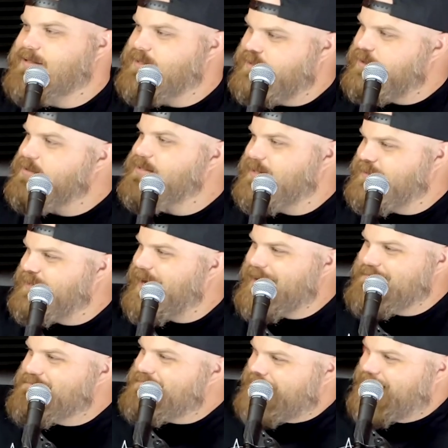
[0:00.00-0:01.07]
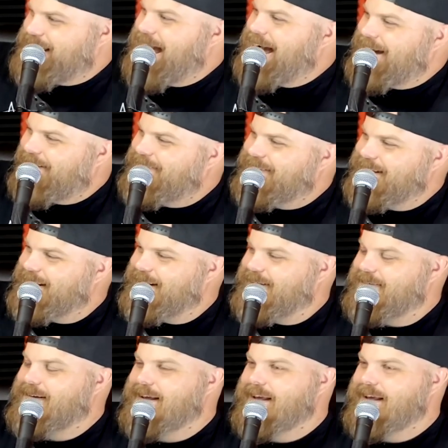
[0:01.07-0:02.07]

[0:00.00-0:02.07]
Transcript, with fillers: it's adulting time now. Yeah. You